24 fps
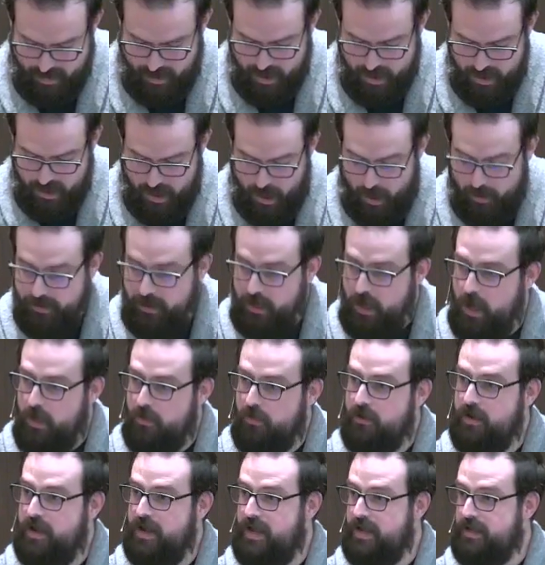On the other
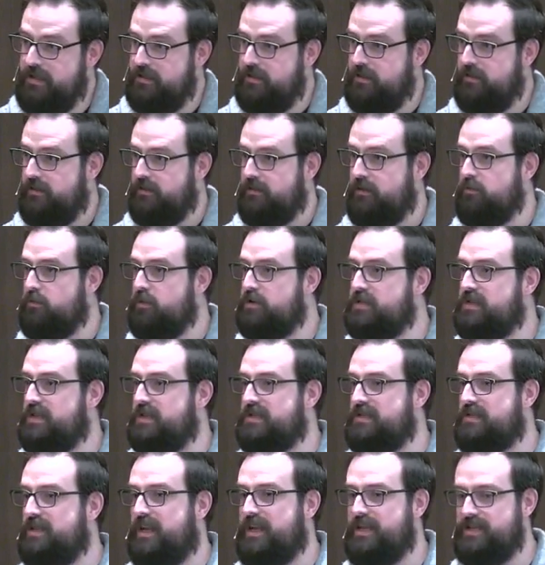hand, there was a
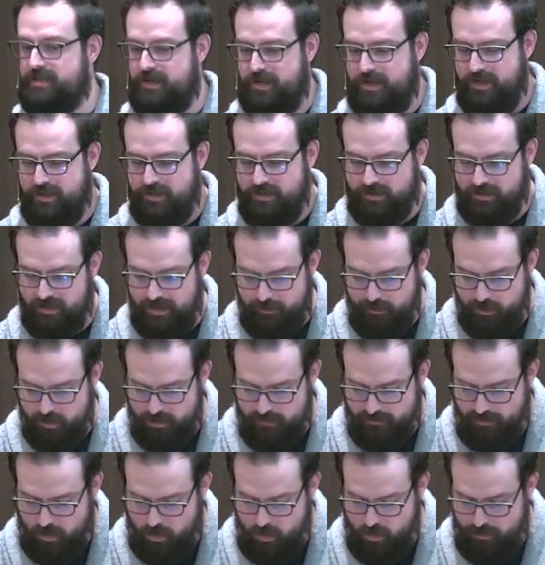slight glimmer of
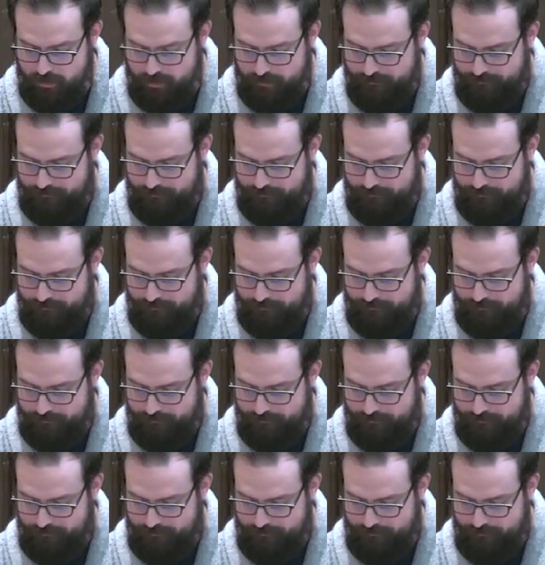hope,